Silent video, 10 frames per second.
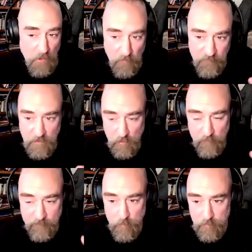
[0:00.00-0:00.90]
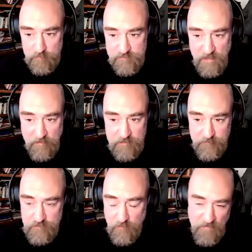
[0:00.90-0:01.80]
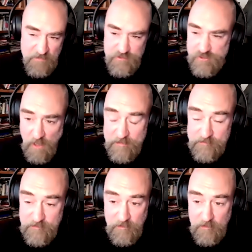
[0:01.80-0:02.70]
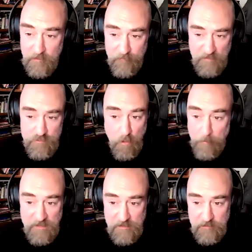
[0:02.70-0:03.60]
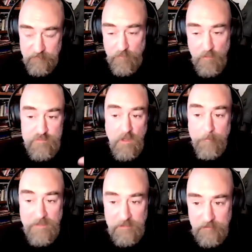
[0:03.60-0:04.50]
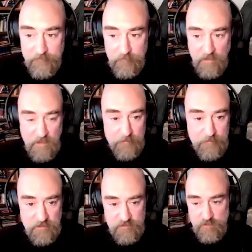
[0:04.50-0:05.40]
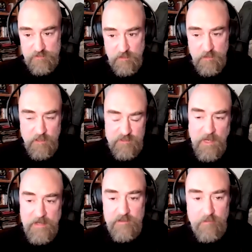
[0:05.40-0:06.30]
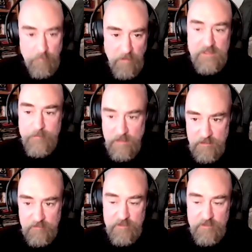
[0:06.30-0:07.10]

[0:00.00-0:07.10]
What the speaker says: Often a lot of football's narrative has gone, that's shite. Oh. That's not meaningful. Those aren't meaningful games. That's just a technical money-making